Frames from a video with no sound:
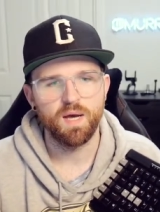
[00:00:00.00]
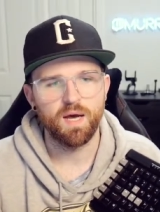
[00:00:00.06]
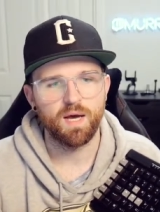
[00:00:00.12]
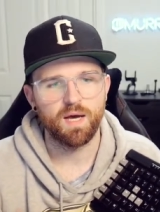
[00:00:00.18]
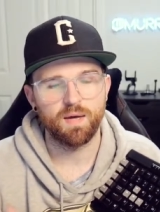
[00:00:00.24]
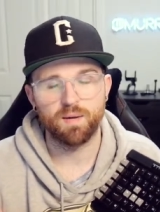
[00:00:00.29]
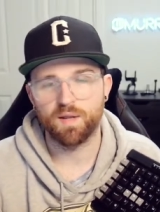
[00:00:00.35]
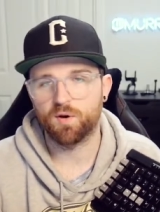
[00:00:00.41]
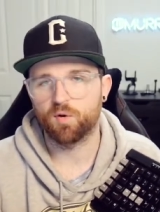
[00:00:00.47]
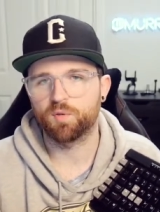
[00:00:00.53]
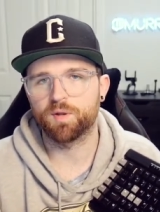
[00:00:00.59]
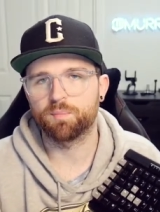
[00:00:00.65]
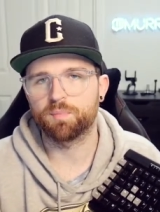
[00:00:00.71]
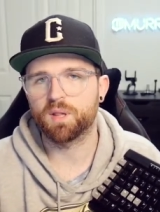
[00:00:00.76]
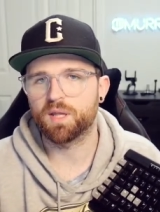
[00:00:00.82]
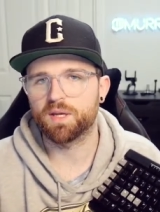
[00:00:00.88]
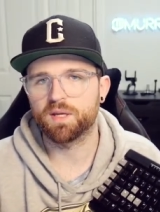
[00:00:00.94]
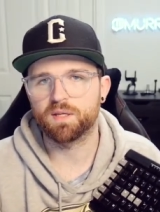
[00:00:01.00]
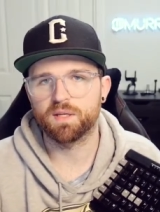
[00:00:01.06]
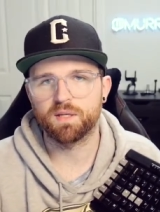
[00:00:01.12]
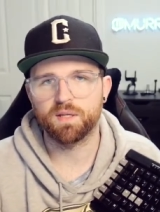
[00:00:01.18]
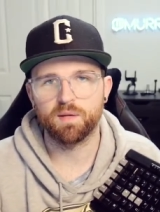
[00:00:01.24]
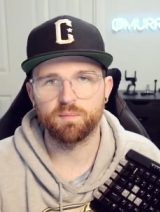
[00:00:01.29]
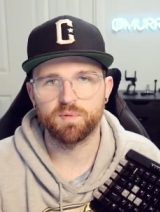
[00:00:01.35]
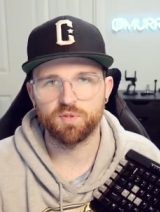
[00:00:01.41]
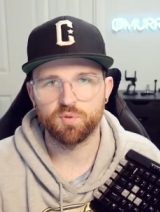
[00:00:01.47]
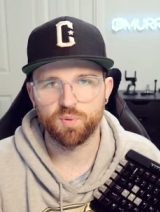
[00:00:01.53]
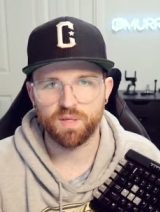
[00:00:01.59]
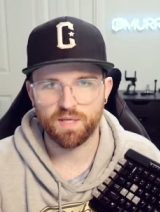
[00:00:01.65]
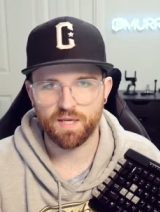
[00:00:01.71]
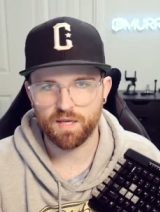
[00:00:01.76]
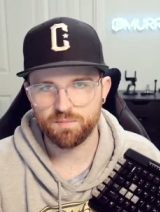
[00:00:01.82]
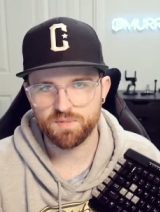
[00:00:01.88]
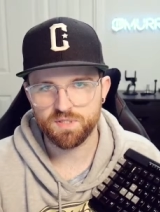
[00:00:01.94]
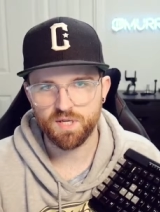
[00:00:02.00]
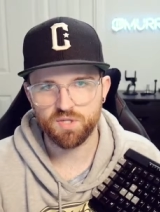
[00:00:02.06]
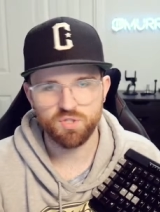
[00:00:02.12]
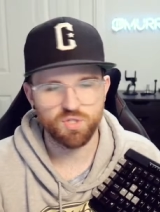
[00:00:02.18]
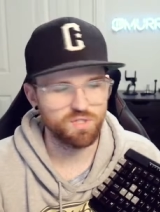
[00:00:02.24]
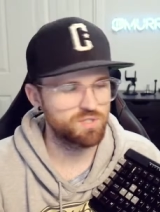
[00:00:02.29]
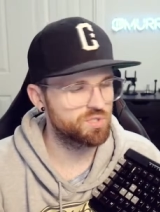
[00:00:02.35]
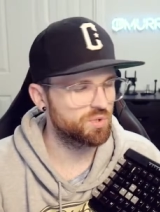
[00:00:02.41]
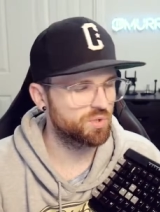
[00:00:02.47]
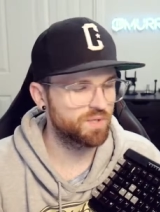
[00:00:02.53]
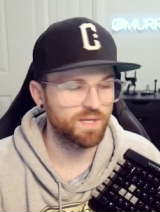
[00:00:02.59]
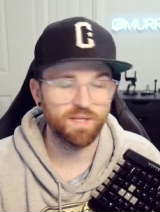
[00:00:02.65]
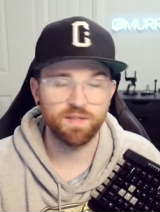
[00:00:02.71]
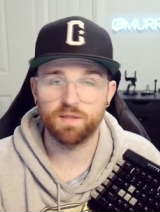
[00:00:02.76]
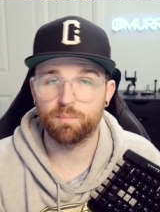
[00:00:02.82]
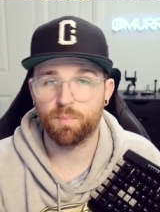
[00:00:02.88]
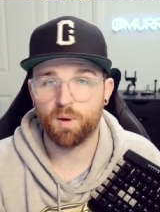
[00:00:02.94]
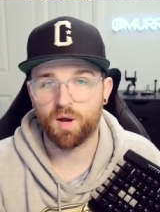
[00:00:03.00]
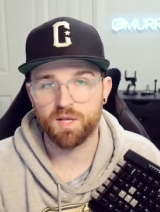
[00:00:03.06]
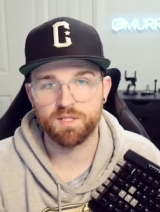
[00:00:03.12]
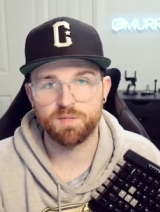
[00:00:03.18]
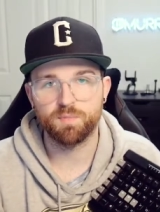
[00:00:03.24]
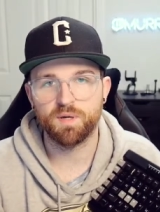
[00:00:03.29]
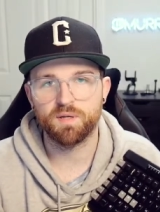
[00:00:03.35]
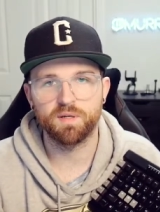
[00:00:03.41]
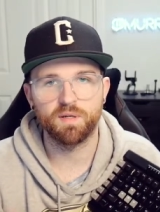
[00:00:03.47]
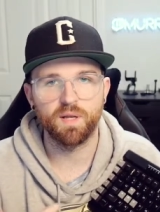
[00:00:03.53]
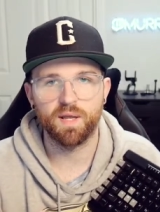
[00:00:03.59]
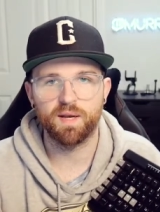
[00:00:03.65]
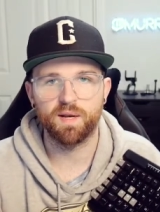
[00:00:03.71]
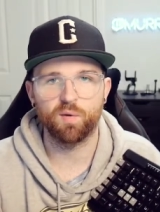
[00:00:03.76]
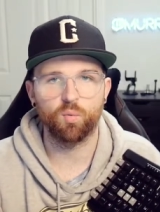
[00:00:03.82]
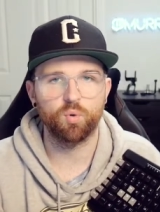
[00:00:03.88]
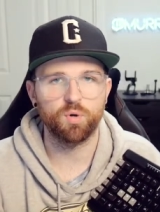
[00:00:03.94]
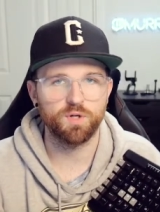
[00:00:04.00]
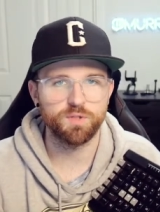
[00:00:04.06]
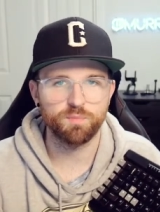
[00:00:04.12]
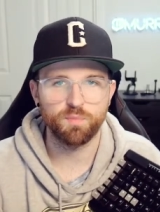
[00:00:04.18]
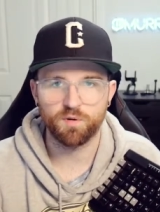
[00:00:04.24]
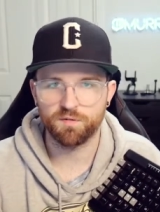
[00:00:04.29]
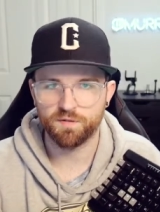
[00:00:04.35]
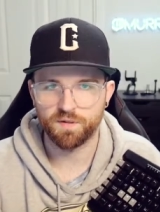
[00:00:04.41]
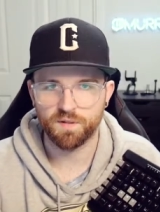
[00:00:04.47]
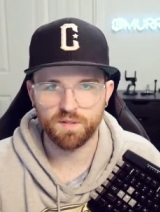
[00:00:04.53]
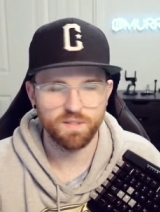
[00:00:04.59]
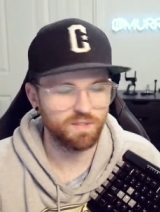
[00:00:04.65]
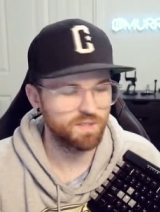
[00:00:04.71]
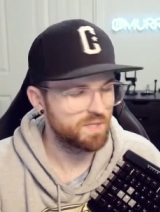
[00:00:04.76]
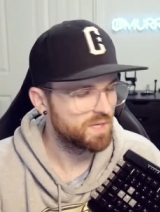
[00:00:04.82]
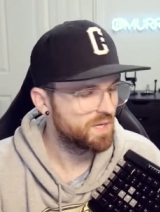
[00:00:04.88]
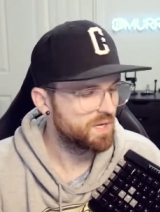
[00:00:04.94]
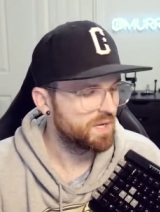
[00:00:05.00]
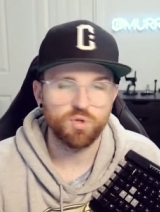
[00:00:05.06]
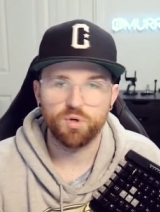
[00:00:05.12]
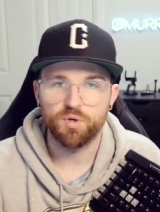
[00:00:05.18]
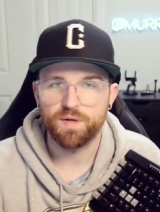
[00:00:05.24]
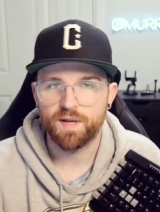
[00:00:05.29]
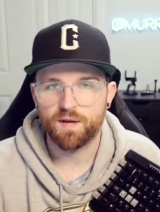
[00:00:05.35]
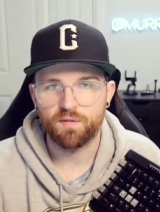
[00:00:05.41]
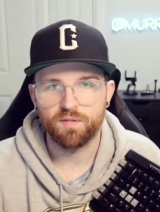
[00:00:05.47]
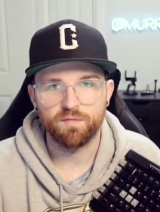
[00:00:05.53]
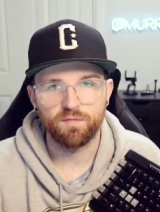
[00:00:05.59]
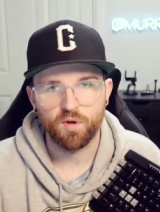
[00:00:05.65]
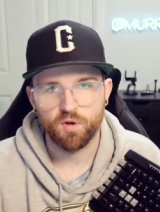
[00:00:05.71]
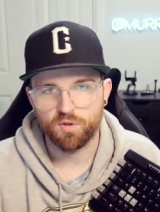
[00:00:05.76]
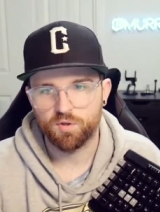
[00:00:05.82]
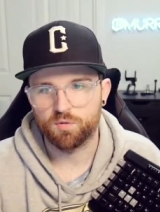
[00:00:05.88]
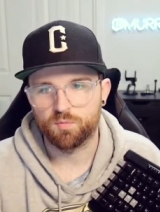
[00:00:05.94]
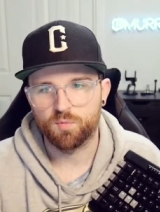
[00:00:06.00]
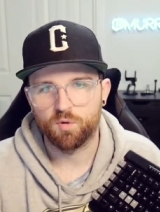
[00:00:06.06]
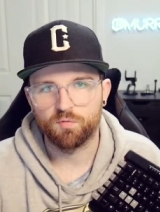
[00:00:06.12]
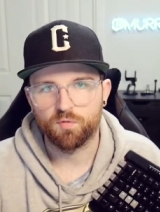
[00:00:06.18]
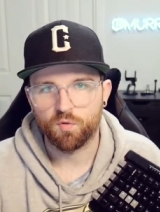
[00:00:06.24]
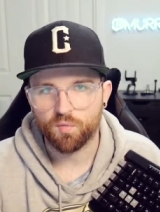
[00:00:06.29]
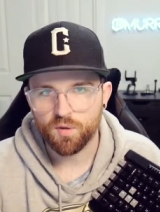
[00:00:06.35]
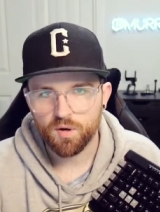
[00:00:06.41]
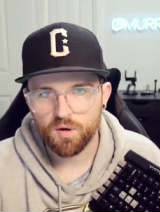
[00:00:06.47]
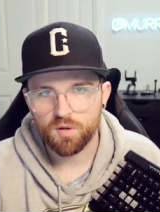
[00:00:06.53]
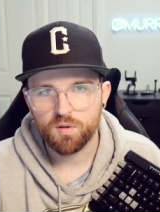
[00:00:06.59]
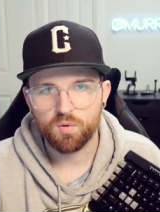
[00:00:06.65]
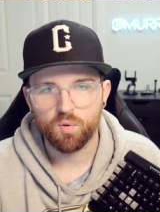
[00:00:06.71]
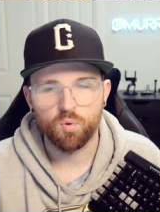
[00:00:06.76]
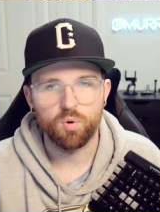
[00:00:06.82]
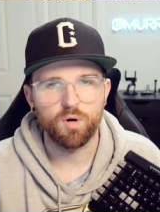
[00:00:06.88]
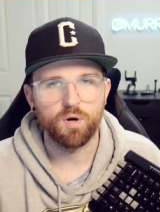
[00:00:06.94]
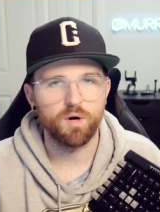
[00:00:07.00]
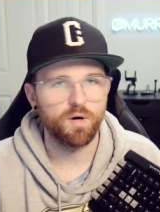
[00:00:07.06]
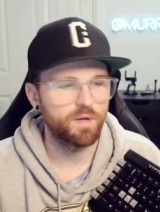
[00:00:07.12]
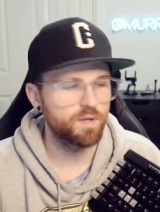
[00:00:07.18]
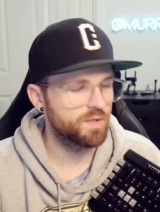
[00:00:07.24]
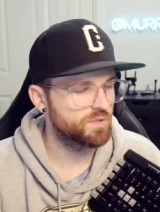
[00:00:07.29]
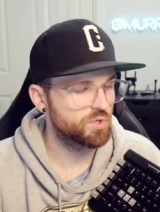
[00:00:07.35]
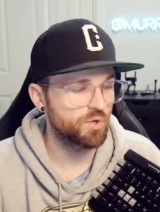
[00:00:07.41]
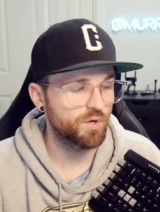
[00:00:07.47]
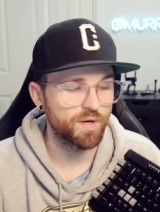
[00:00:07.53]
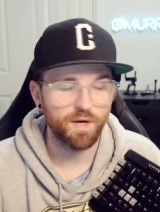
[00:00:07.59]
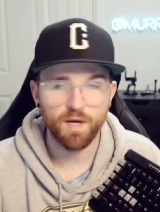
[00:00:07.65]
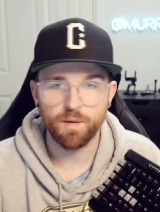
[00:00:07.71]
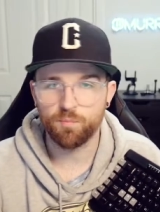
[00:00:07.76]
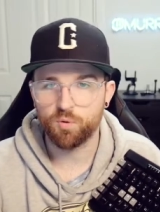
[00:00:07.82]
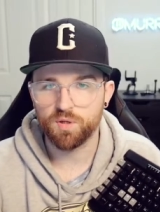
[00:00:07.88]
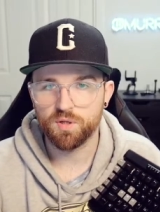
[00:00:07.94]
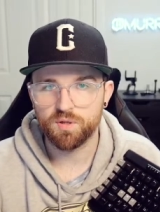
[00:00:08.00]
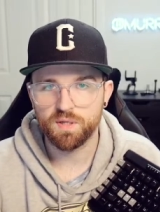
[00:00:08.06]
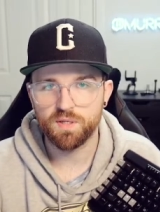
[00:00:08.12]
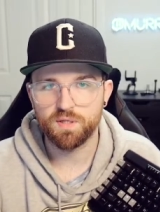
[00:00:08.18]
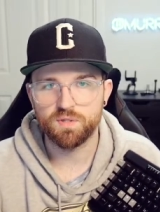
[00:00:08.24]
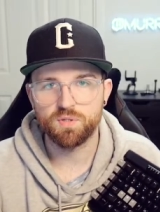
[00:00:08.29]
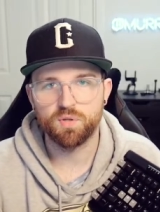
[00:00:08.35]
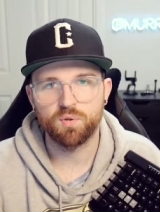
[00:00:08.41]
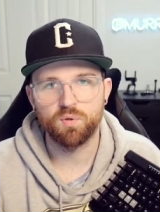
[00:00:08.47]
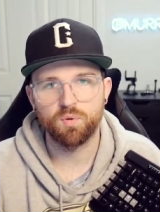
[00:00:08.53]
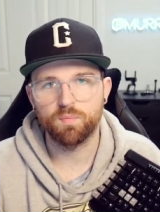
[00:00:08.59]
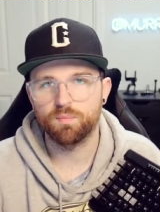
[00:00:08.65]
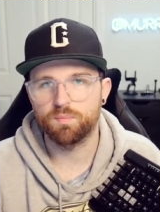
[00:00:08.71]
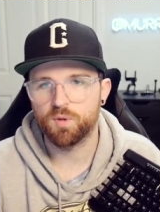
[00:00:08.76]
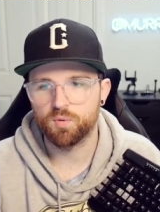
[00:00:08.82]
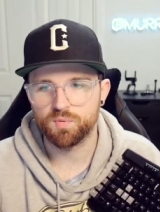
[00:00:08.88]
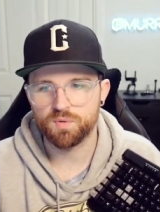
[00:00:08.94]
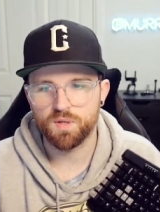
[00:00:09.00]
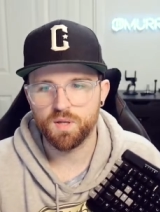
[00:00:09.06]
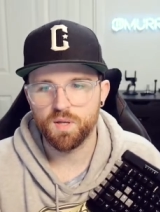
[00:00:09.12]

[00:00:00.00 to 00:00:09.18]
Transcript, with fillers: uh, and only play it in between game sessions, you can hit the pause button and it works perfectly. Turn down the volume overall or turn it up when you need to, mute